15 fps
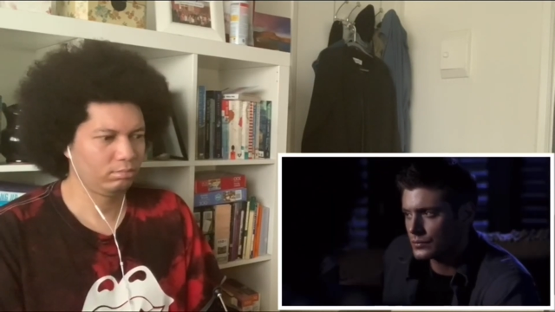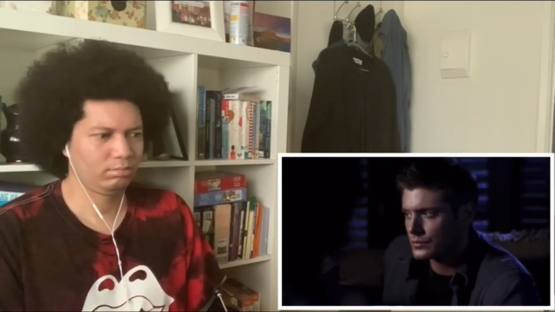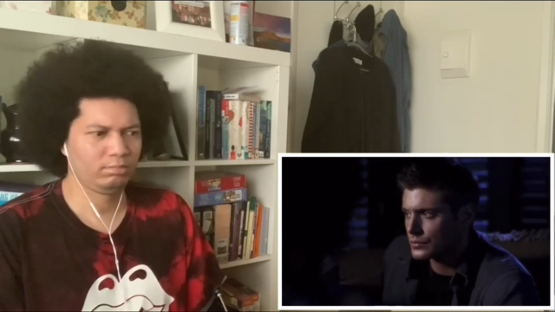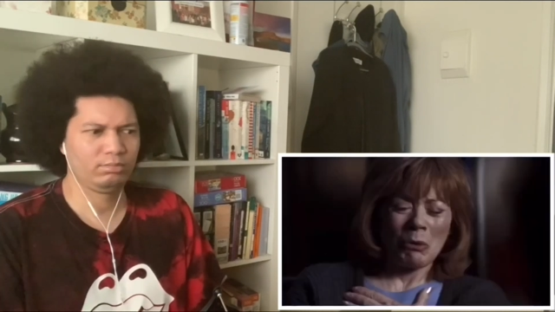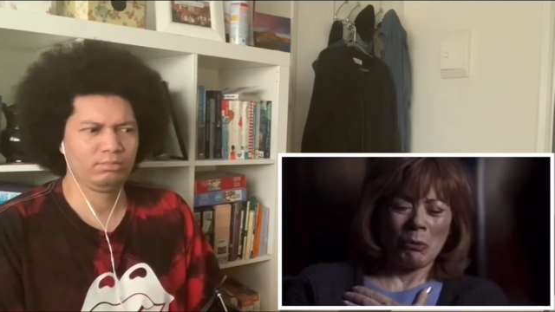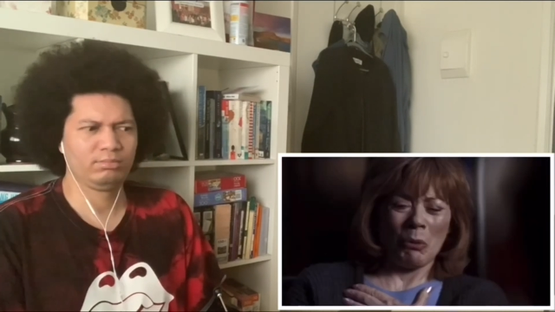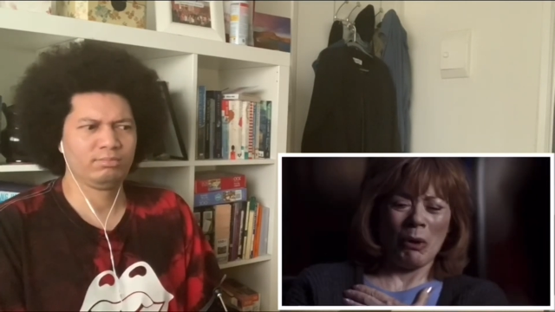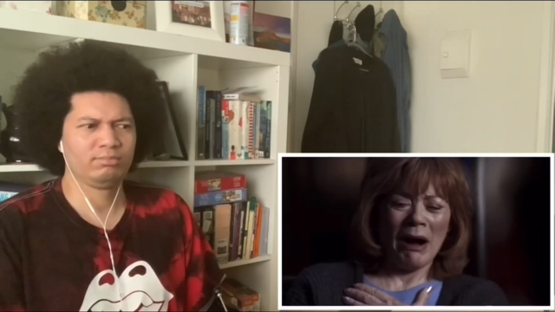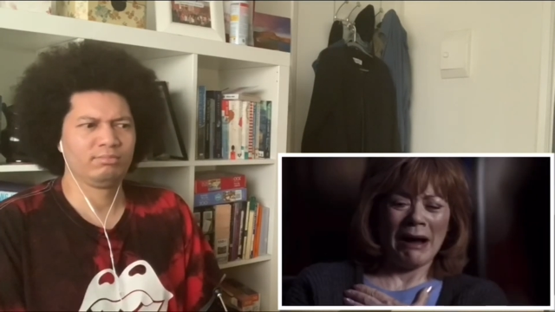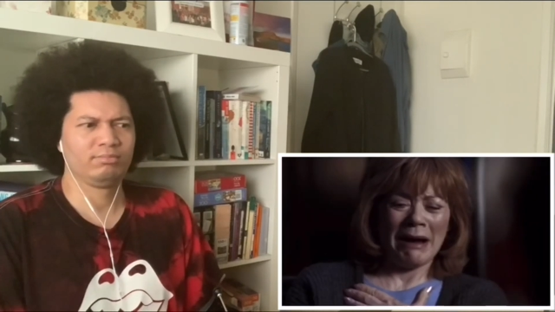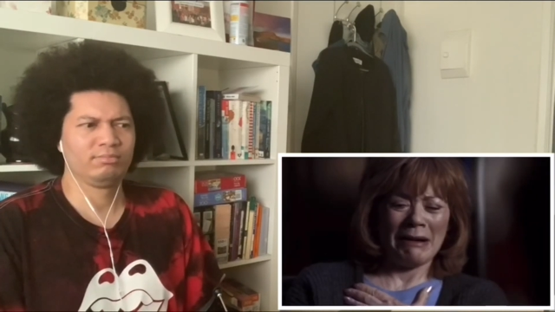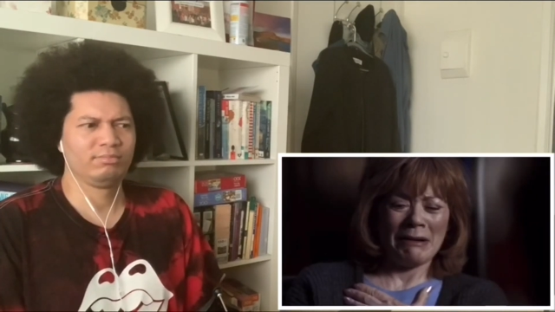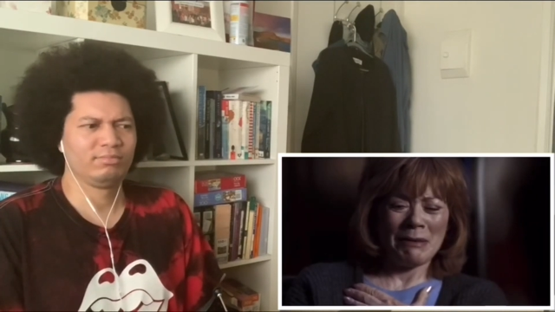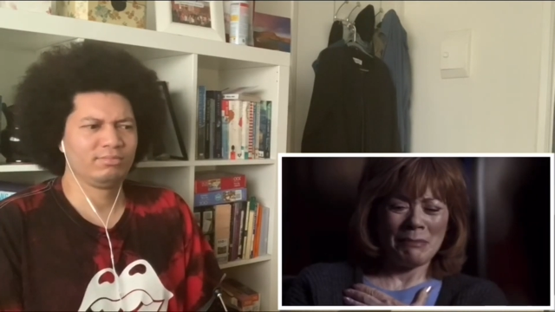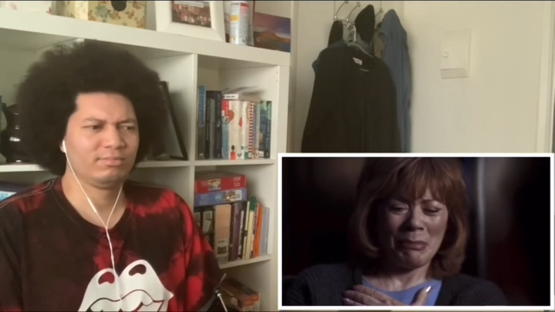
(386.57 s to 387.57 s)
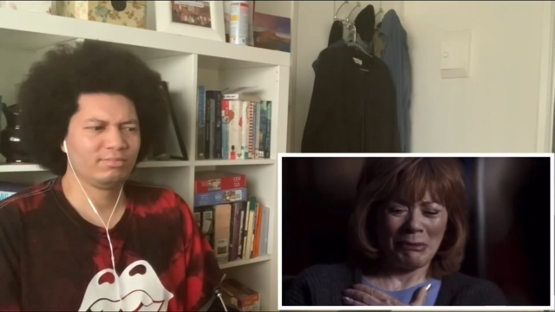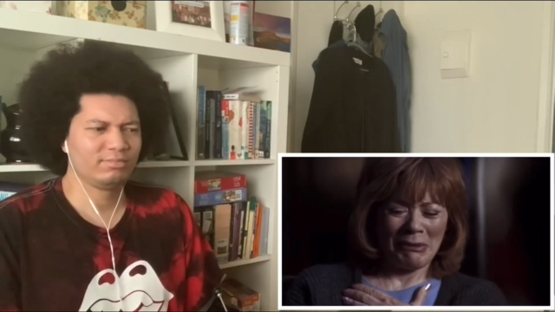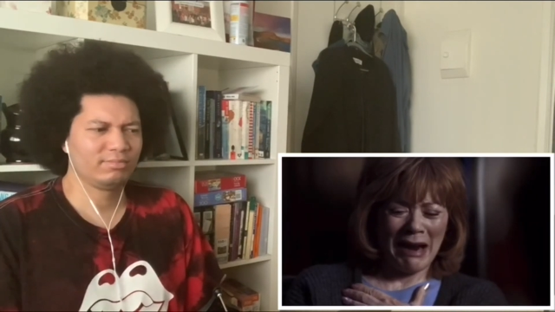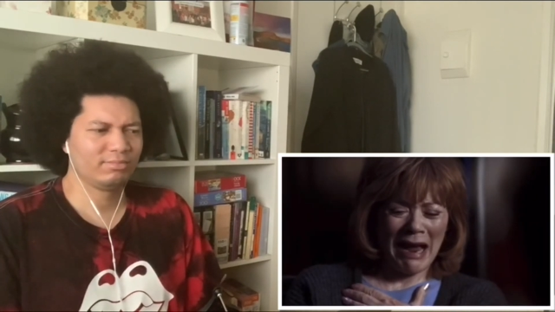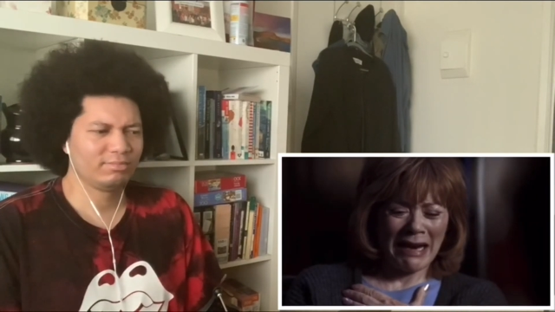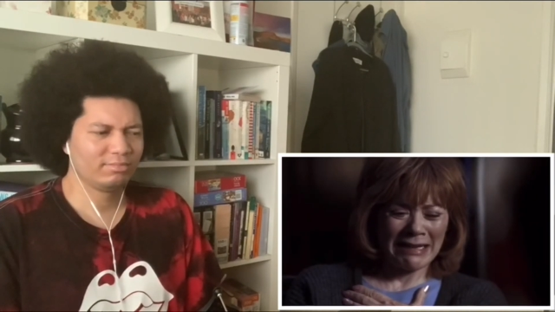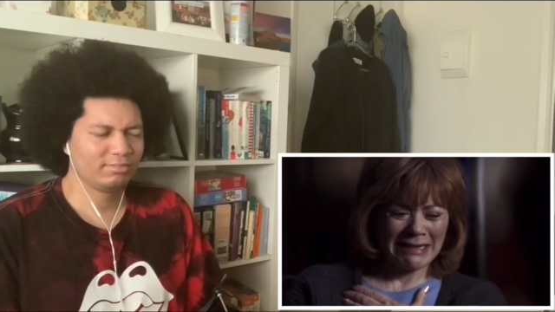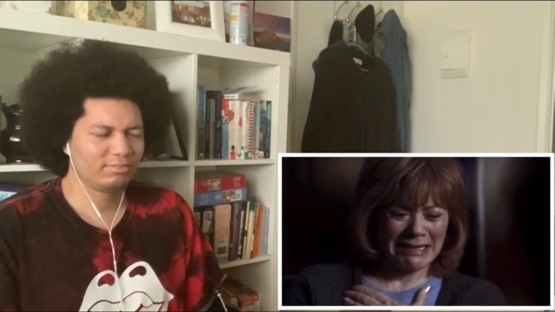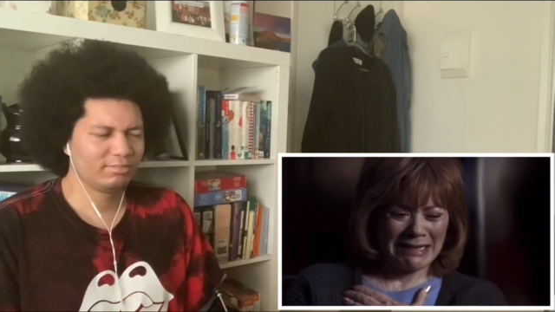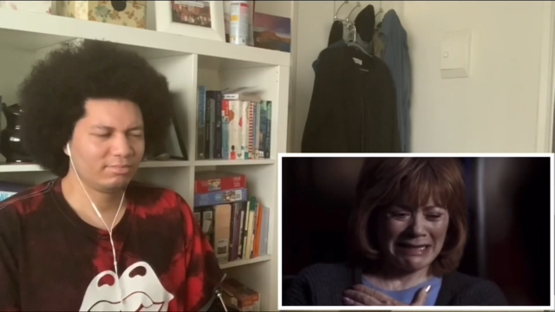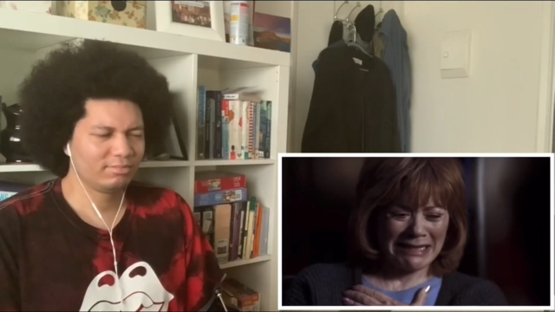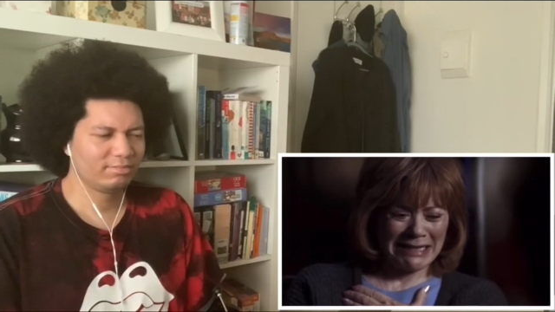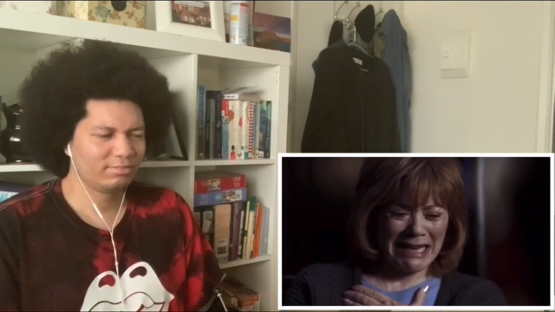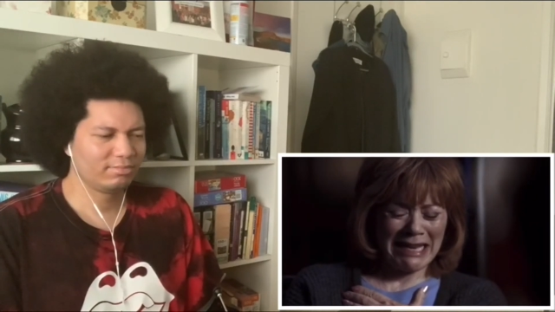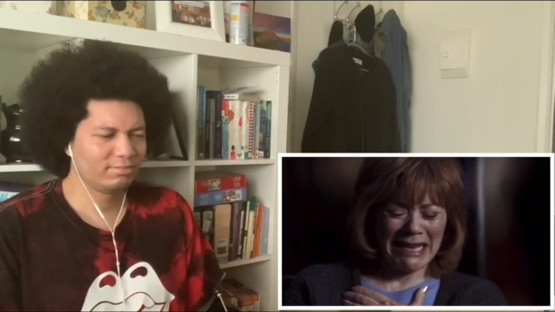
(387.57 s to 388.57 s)
Speaker 1: choir
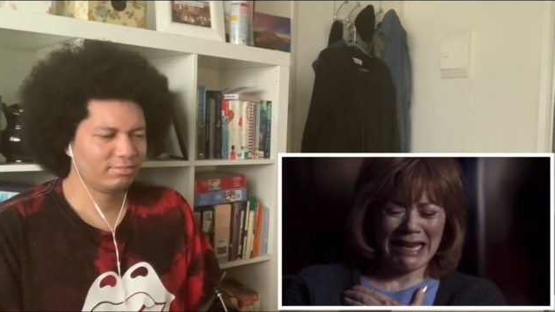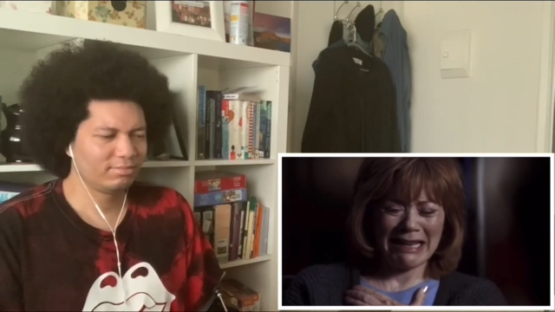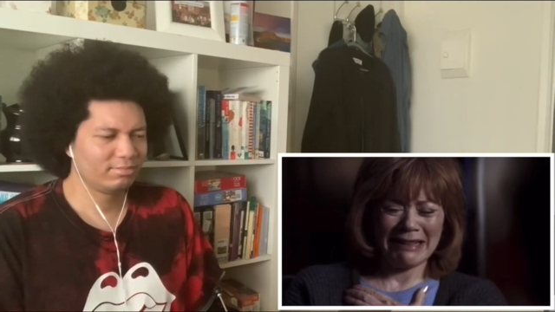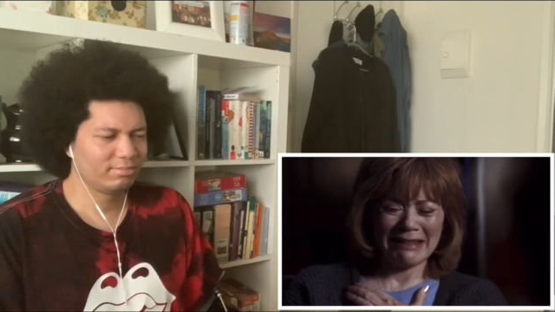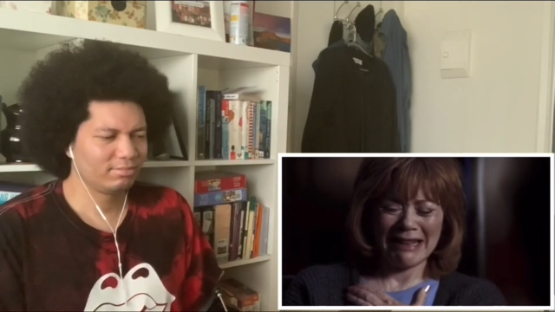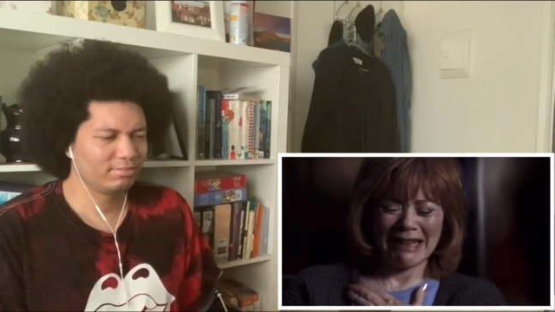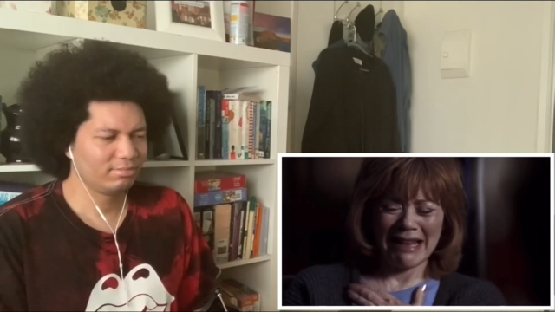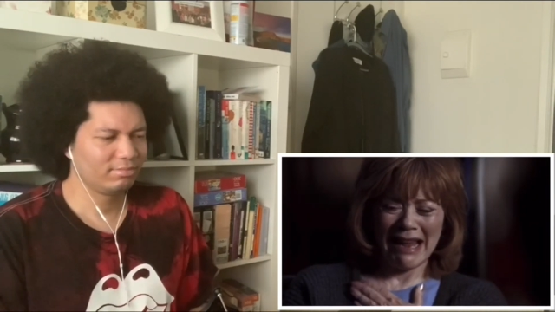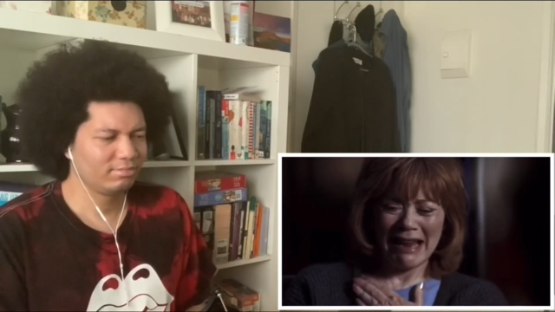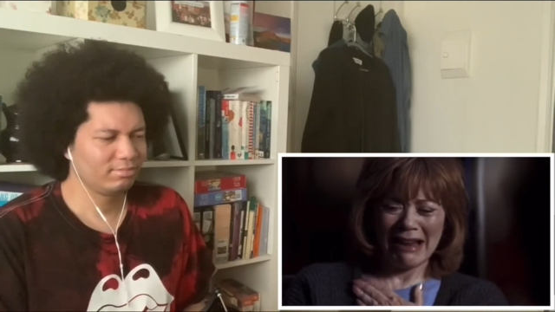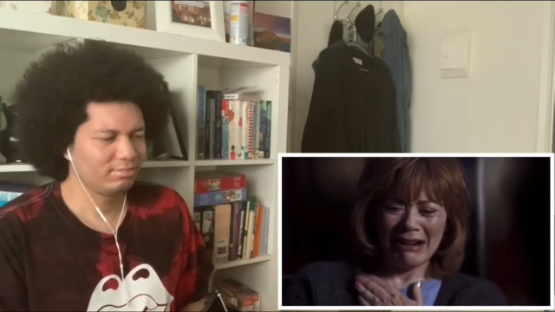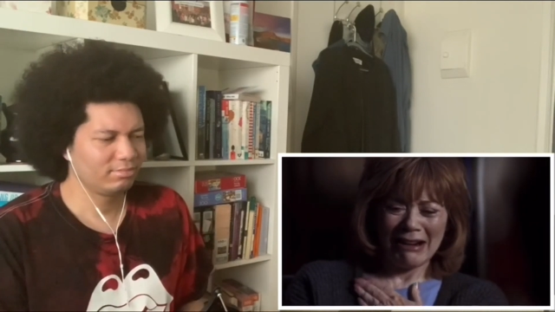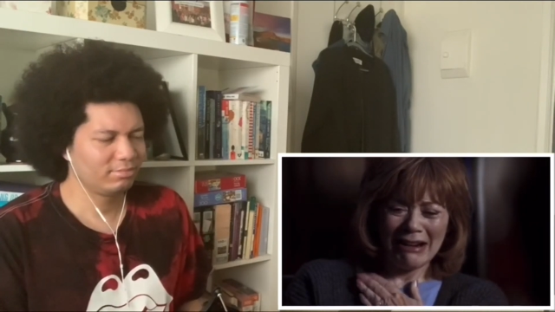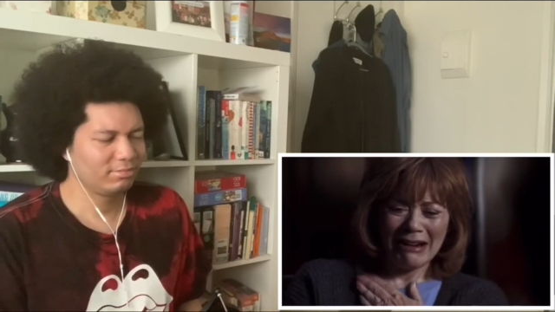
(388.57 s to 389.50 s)
practicing in there.